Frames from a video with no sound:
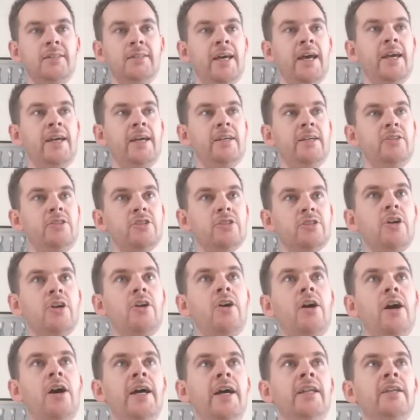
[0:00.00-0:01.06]
they
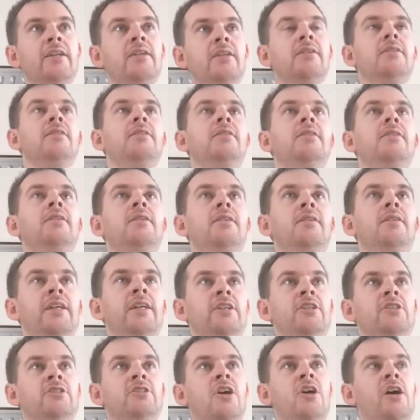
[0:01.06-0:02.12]
design, they
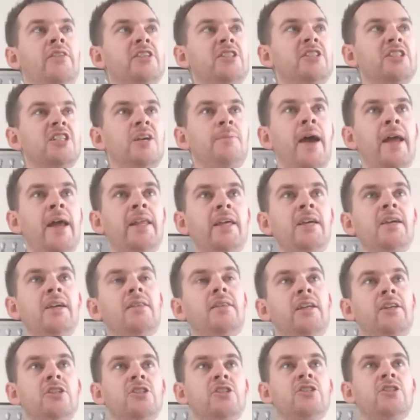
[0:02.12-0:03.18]
design the schematic,
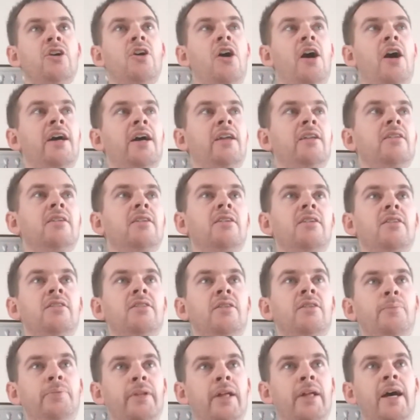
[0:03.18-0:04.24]
they design
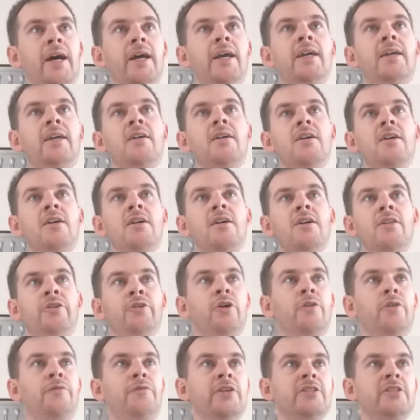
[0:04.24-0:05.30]
the play, the
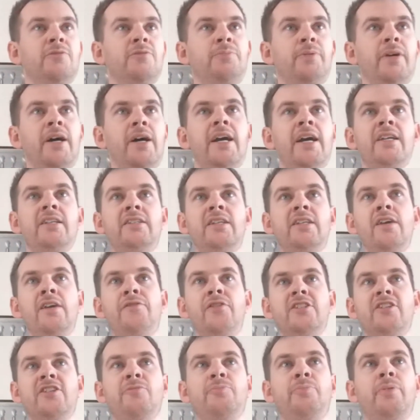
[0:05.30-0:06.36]
offensive play,
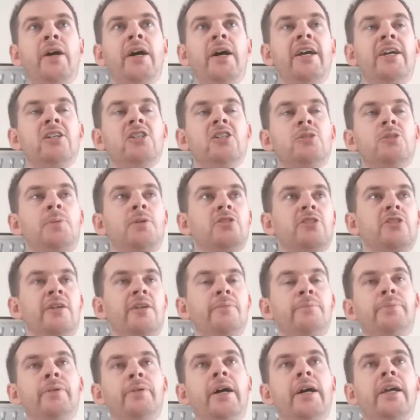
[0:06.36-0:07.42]
defensive play, special
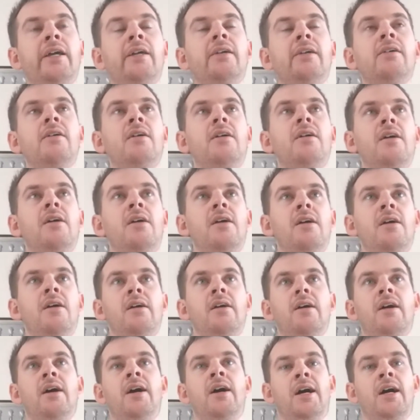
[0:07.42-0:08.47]
team play,
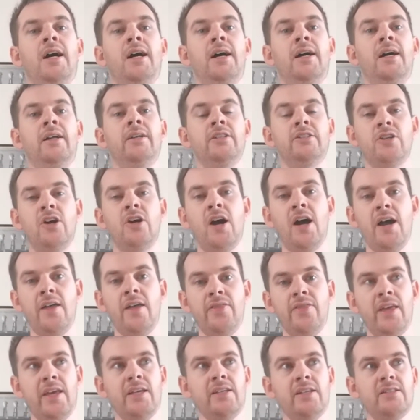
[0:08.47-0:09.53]
uh, design
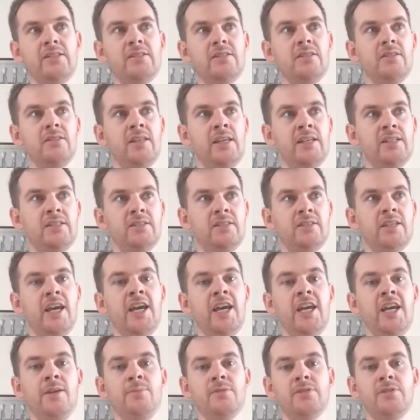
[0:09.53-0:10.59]
these these
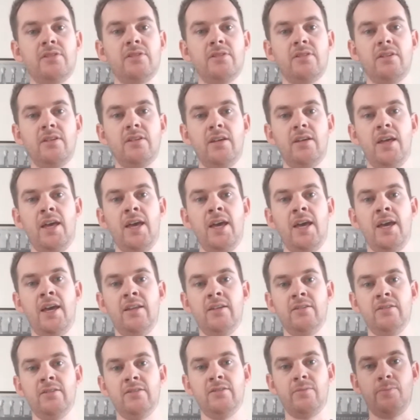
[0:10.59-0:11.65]
schemes
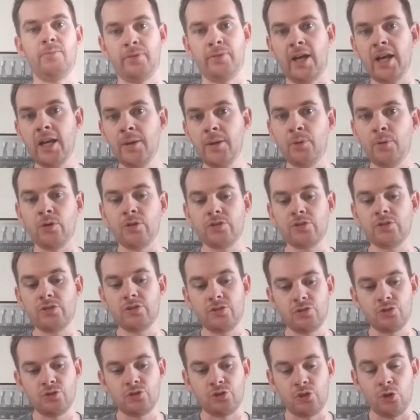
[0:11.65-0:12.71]
and playbooks
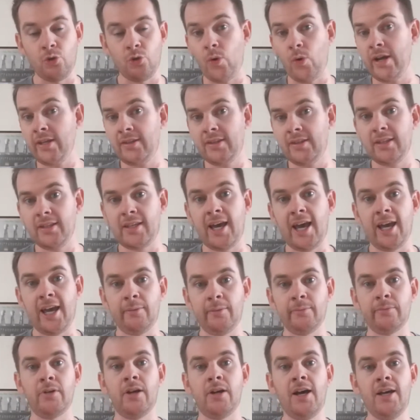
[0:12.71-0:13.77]
to win the
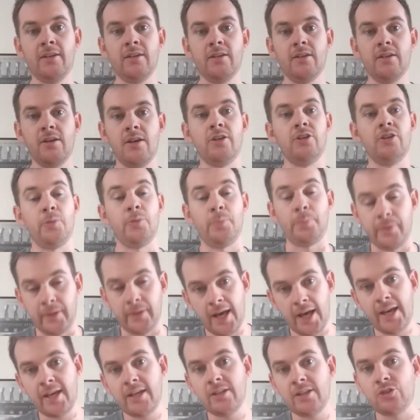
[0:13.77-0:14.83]
game, right? You
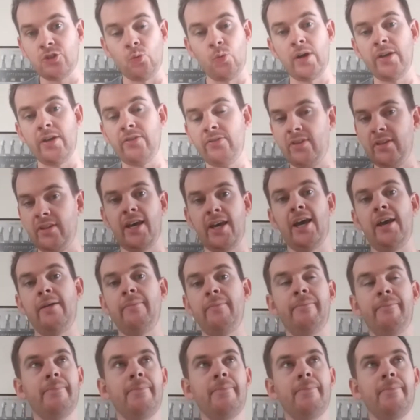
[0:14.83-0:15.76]
play to win the game,